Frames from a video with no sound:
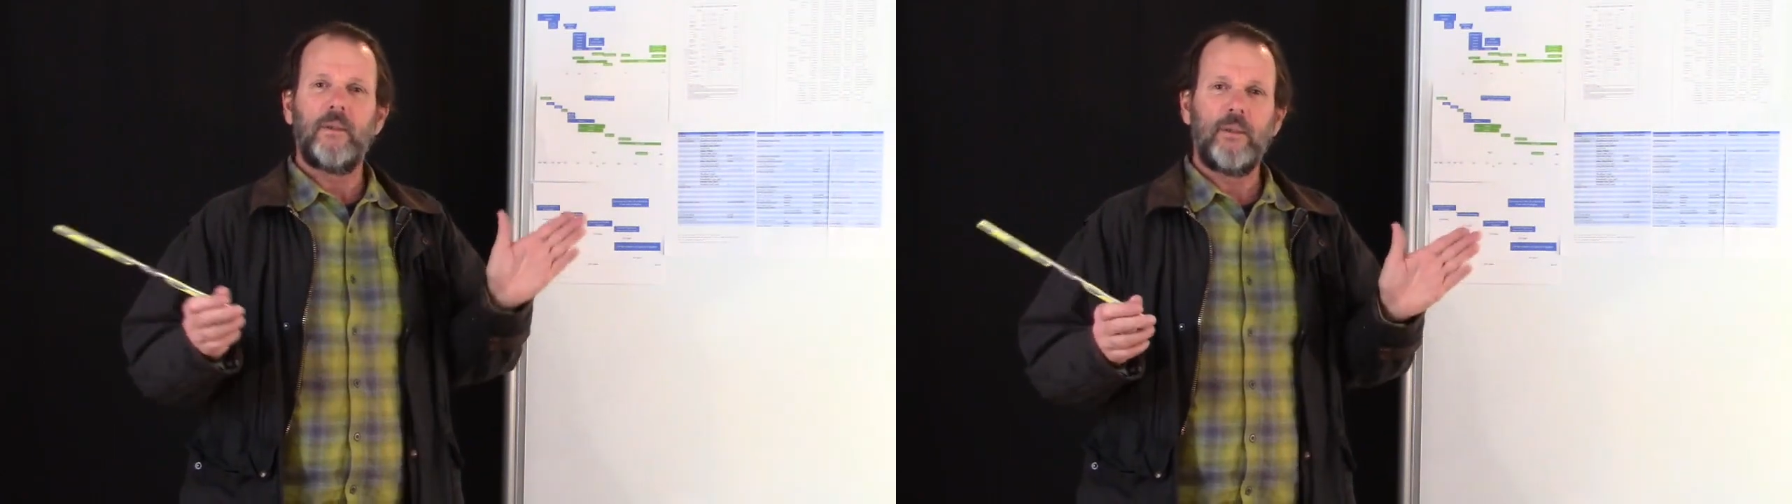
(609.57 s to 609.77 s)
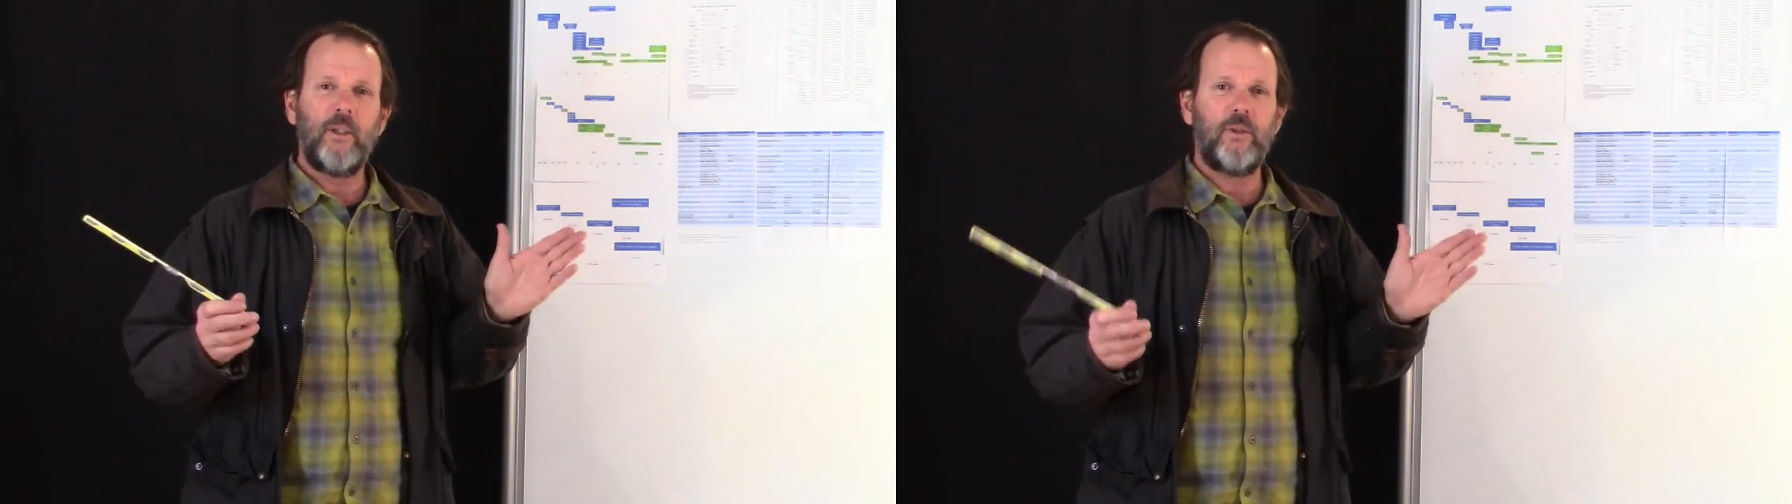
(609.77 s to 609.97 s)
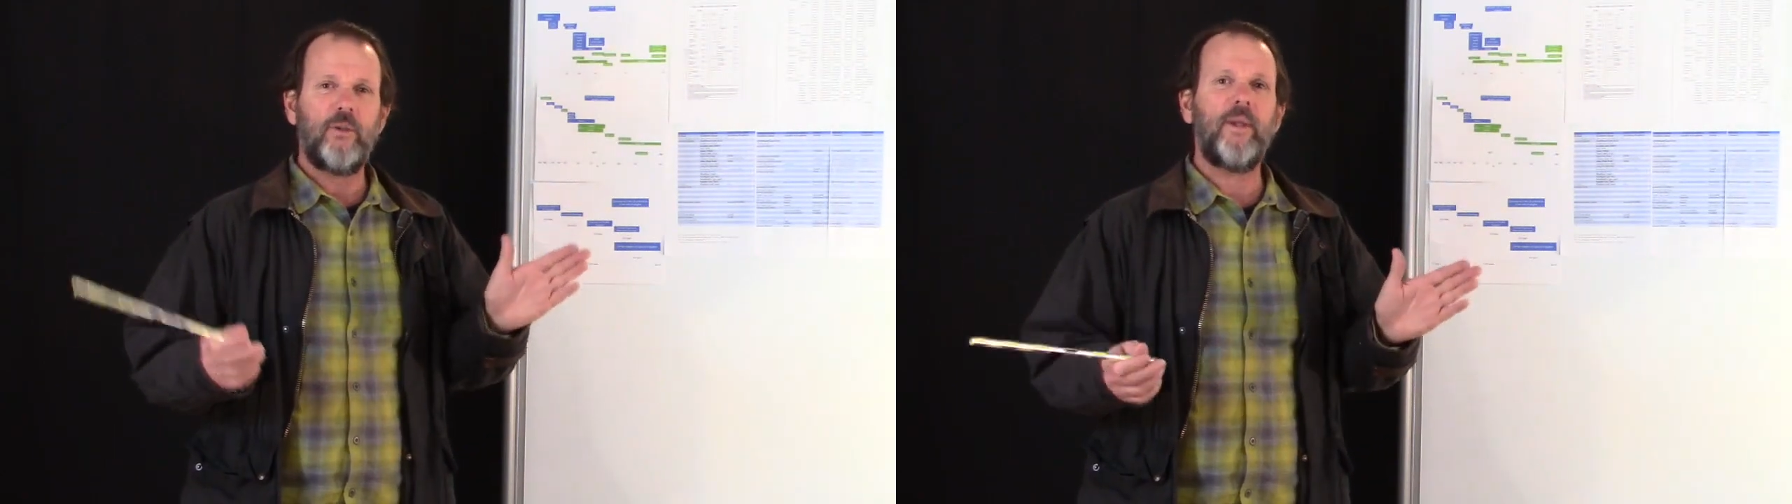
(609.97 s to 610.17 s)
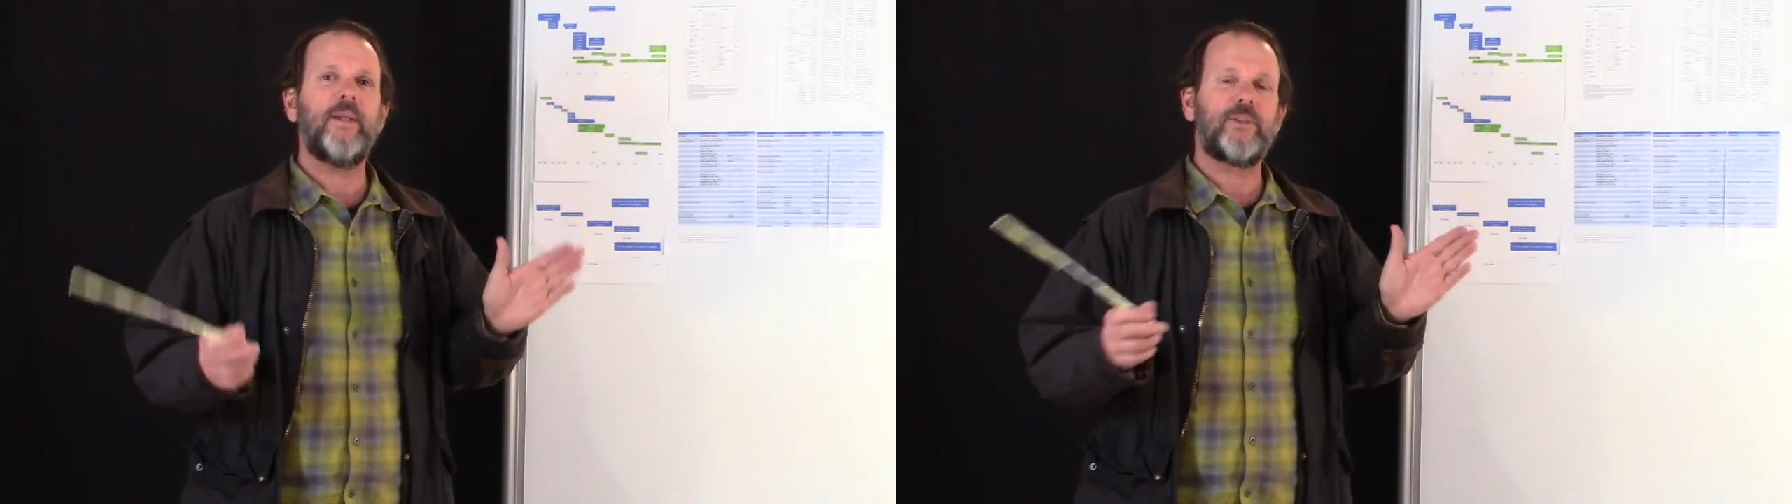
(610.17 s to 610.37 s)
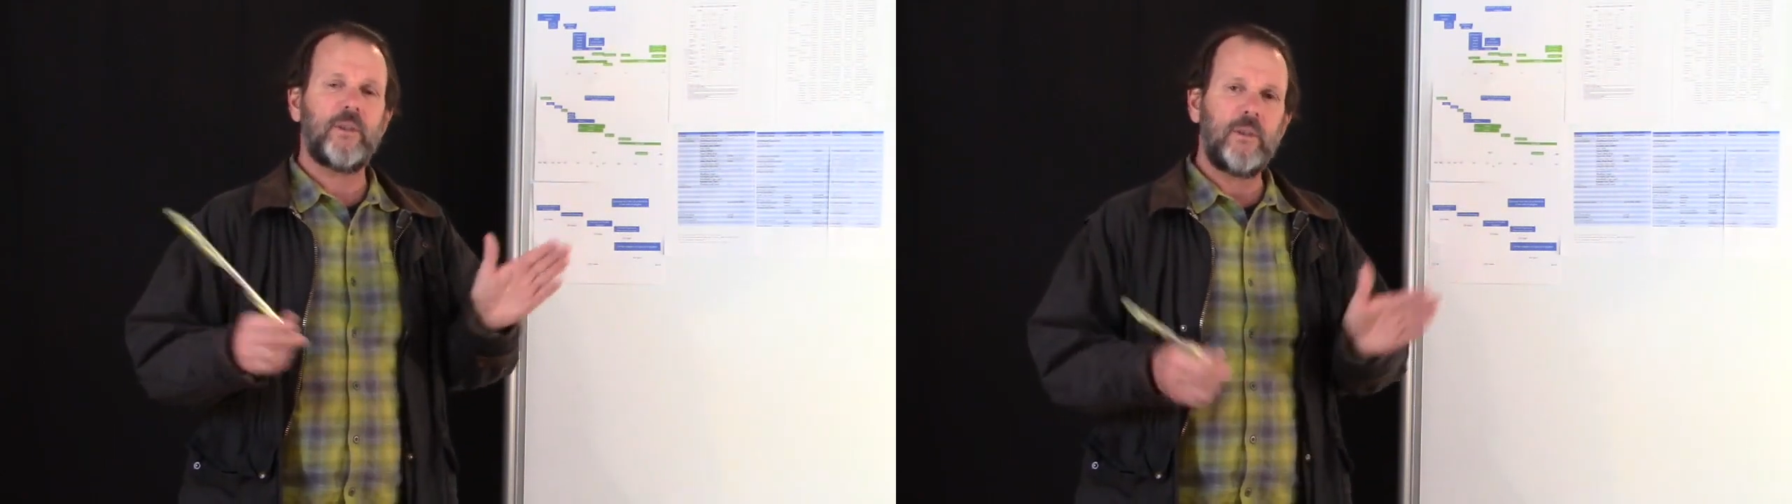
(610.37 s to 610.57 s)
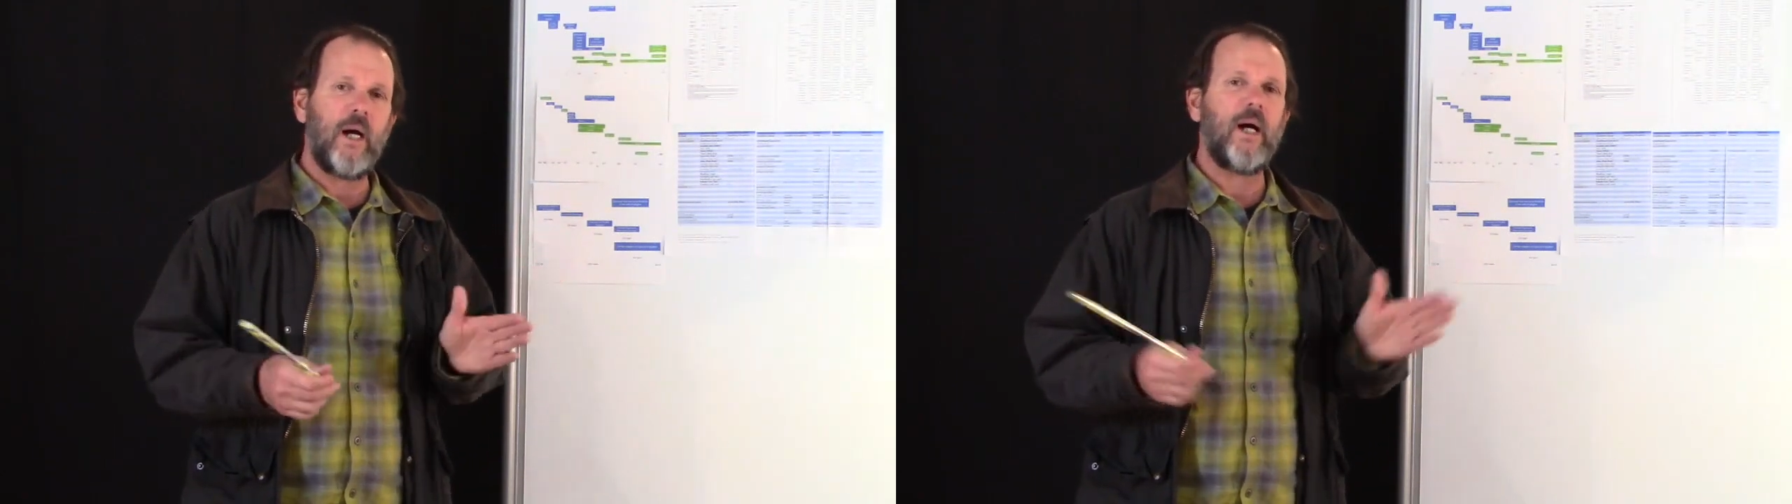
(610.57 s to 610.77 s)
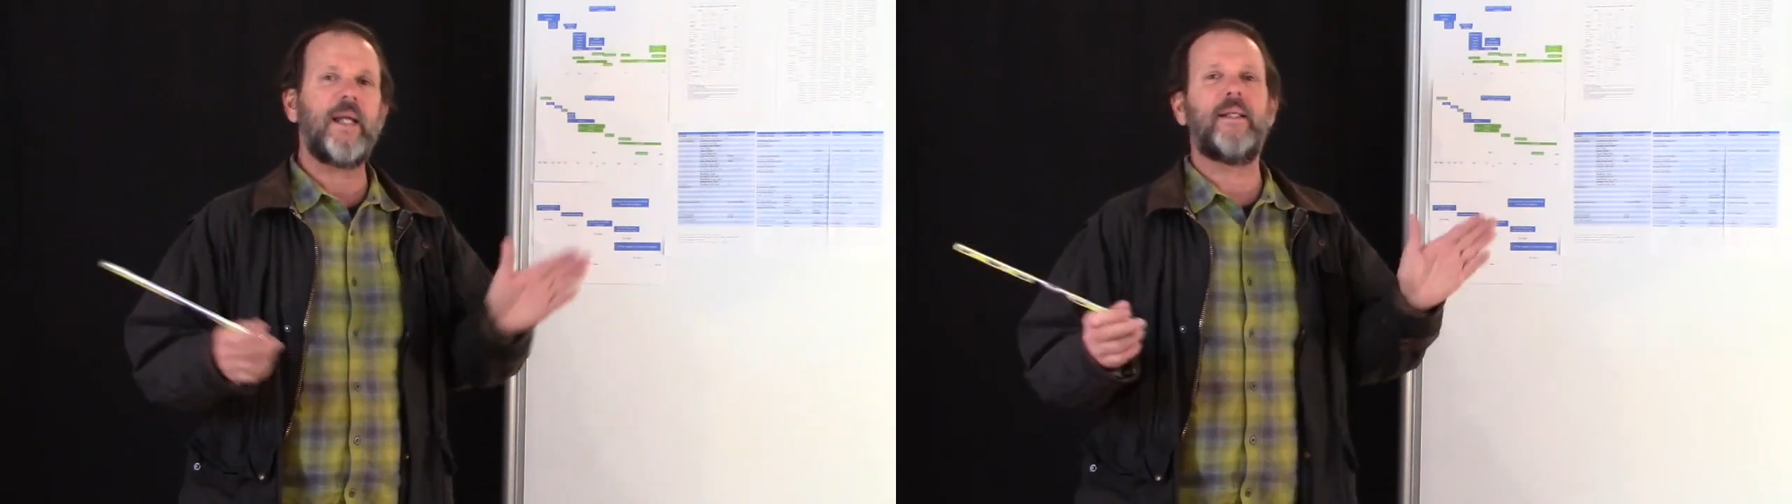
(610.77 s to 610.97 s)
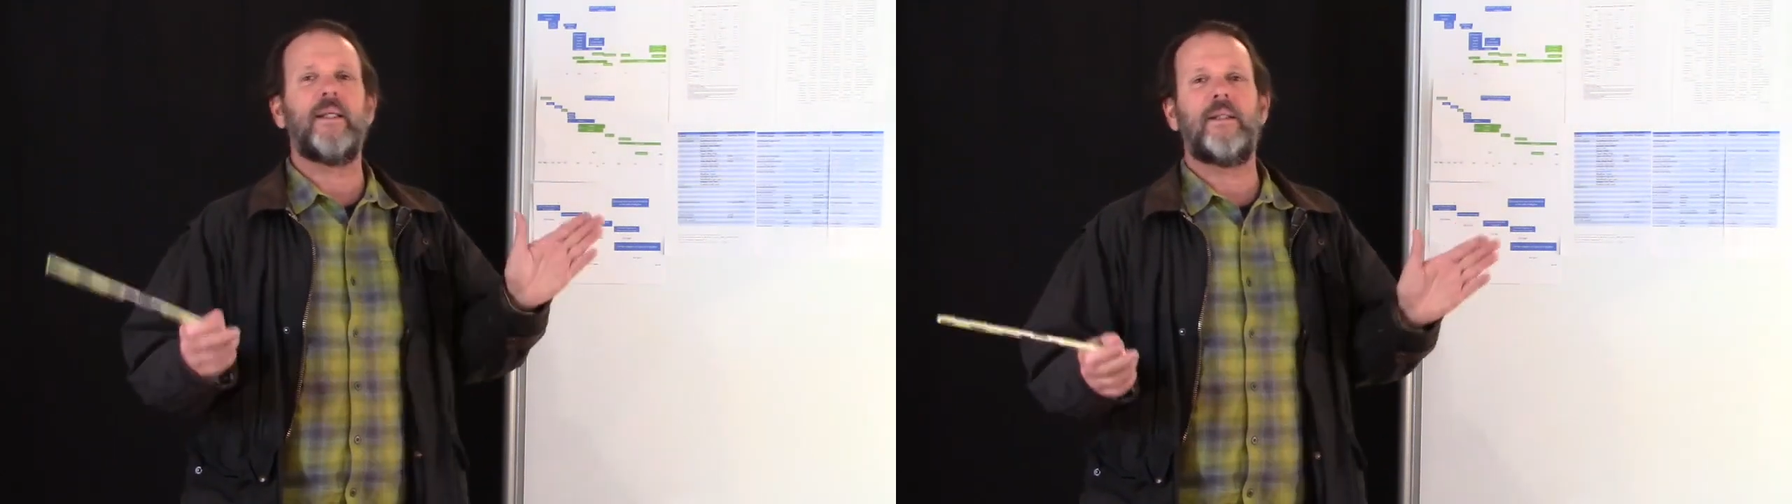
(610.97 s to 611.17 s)
doing this at
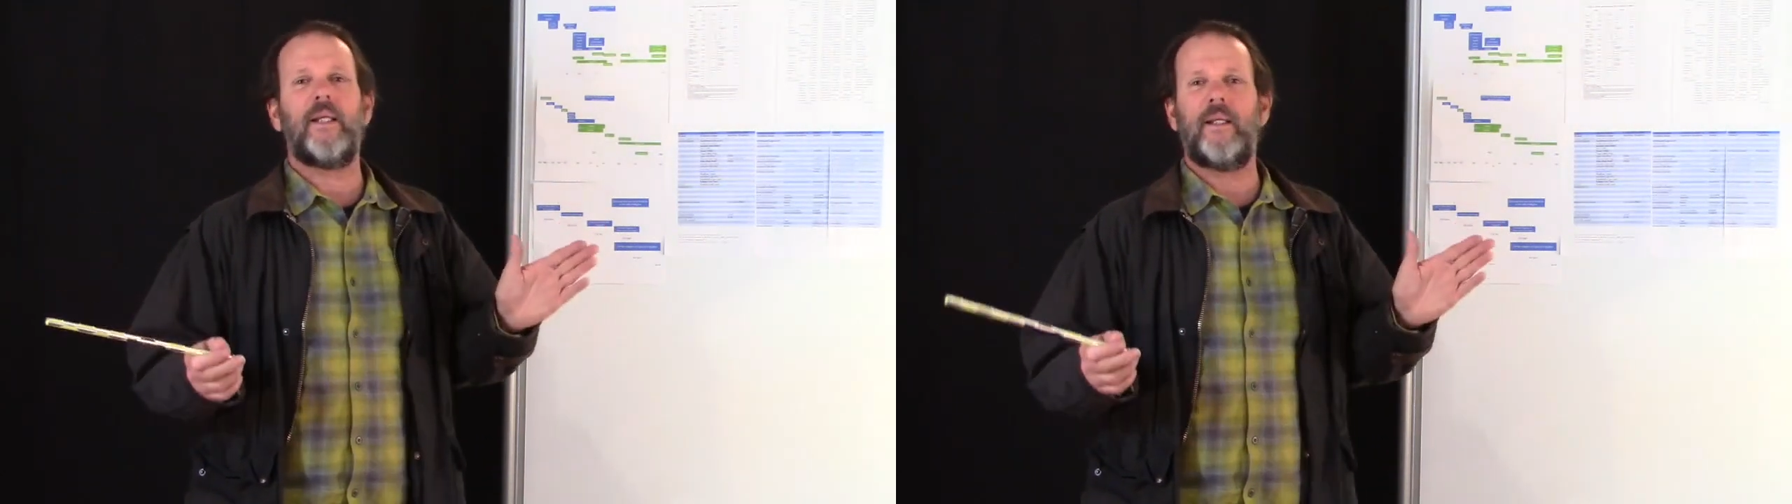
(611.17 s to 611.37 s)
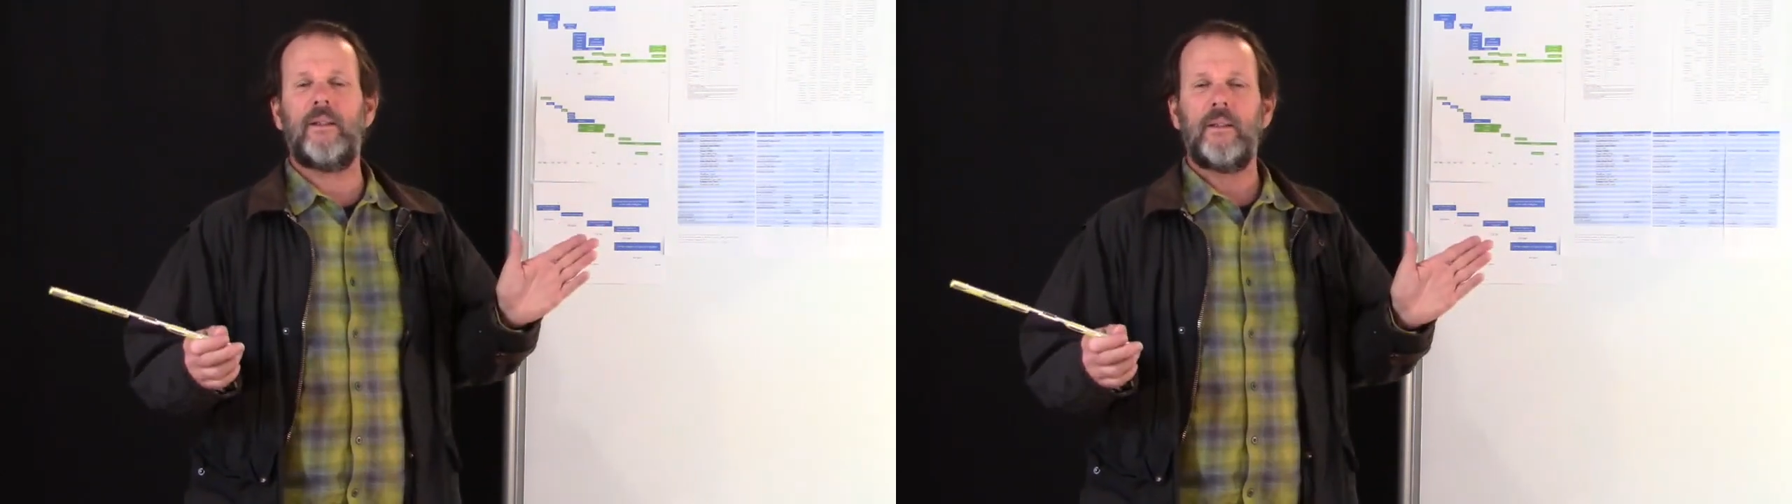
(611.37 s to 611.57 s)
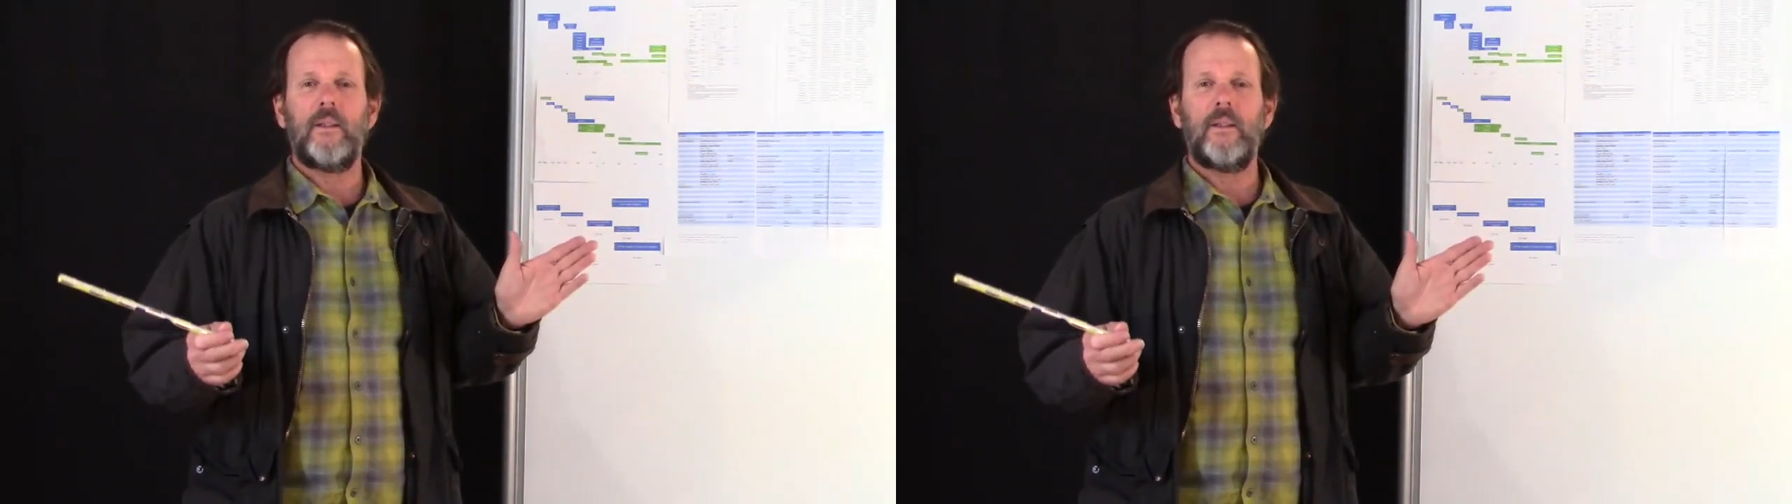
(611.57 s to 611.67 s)
night, and